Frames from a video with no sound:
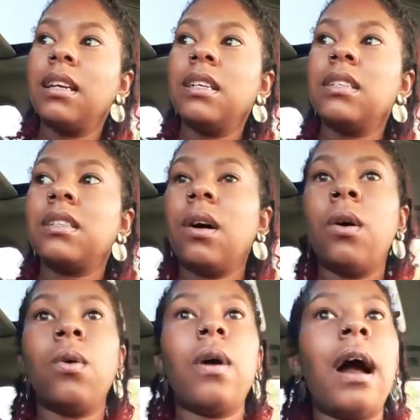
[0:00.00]

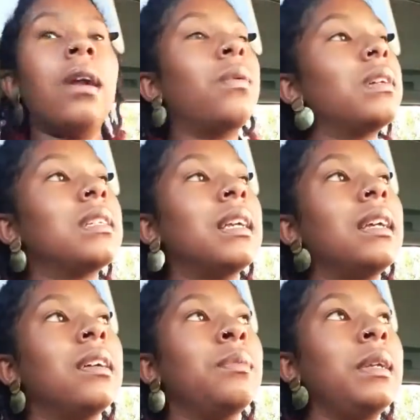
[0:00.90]
So I don't want to sit
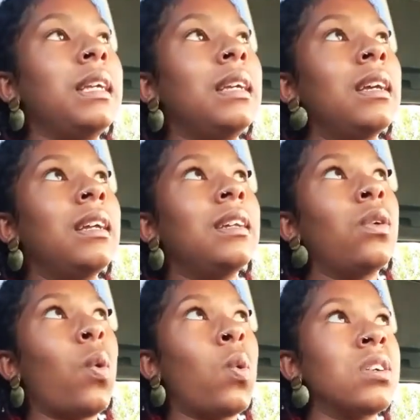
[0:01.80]
here and be eating
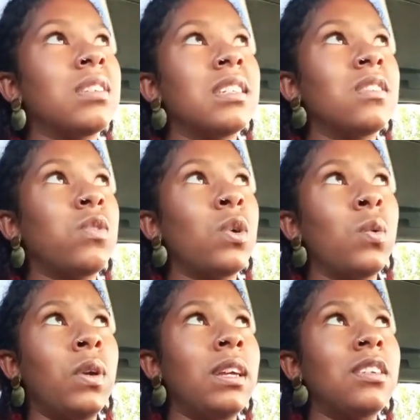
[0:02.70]
oranges for a
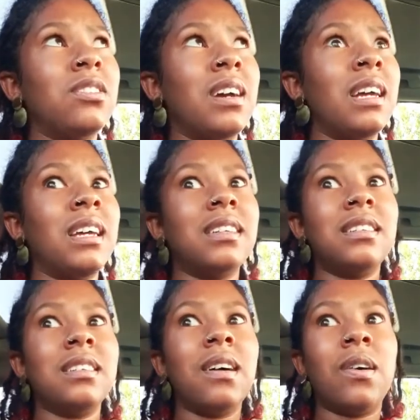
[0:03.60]
week straight,
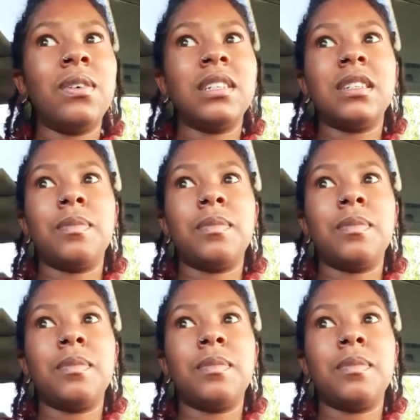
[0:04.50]
and just be